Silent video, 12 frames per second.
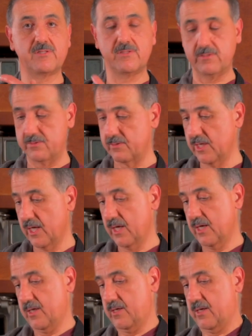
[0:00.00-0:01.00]
to
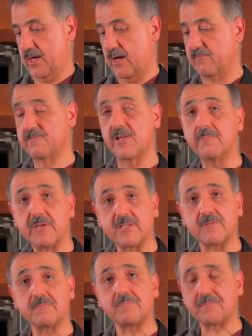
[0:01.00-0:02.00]
flip it,
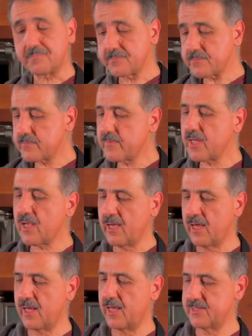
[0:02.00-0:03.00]

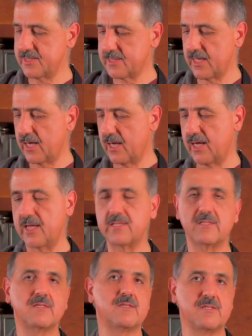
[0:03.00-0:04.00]
and
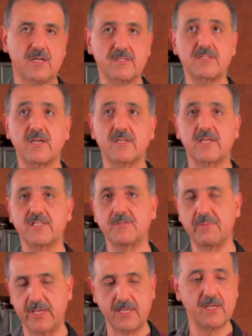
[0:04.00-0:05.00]
the other side gets
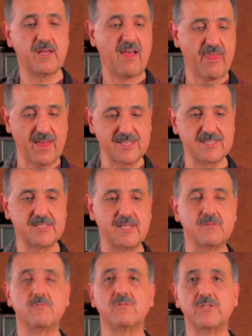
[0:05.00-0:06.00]
pink, and that's
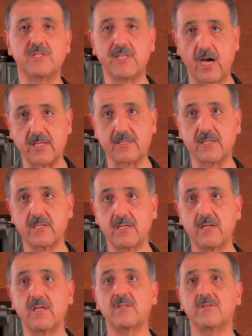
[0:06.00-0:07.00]
it. We're done.
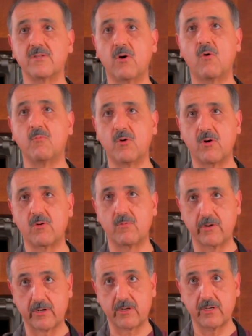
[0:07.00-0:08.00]
No more
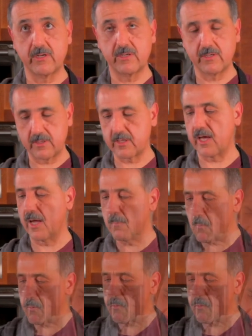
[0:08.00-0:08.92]
work. Okay.